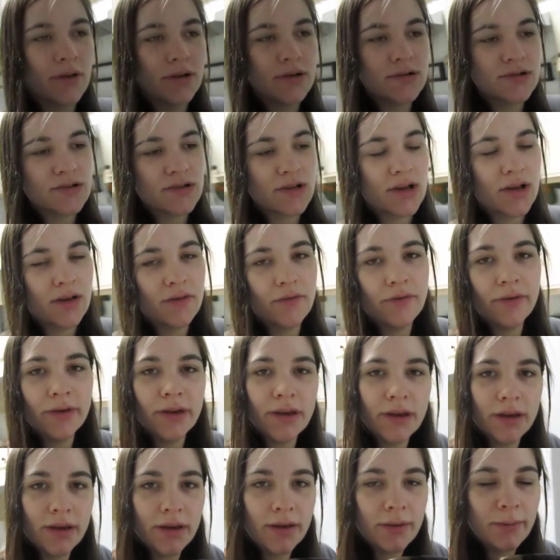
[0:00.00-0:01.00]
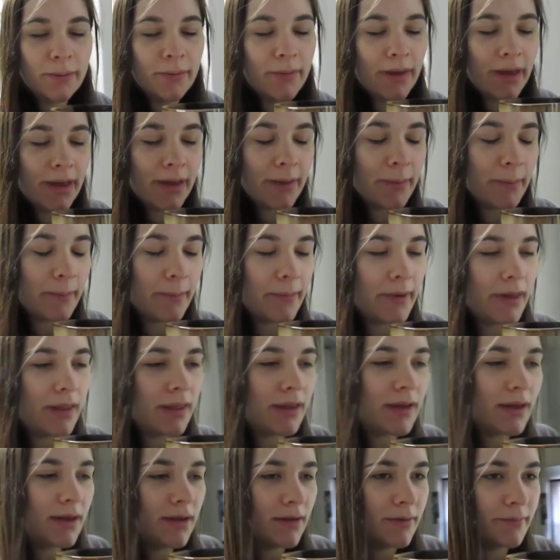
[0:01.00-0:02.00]
is coffee in my
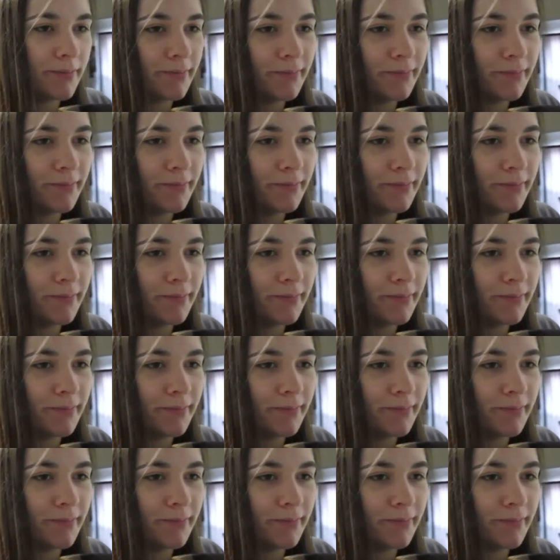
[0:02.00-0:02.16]
belly.